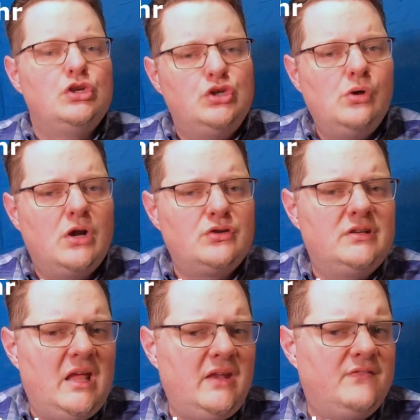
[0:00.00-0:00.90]

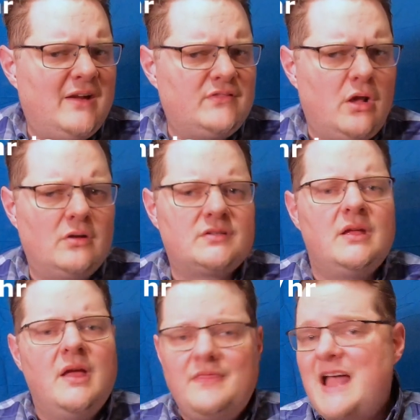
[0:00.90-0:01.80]
$285.
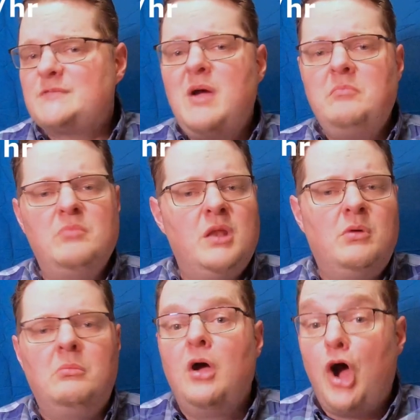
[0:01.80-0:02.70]
That's my
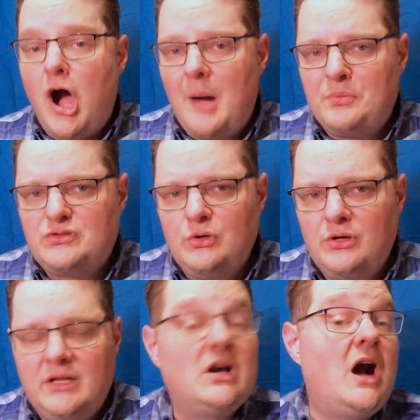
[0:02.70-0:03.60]
minimum
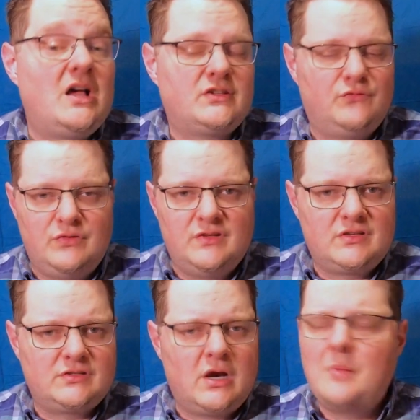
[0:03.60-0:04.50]
opportunity cost for this guitar.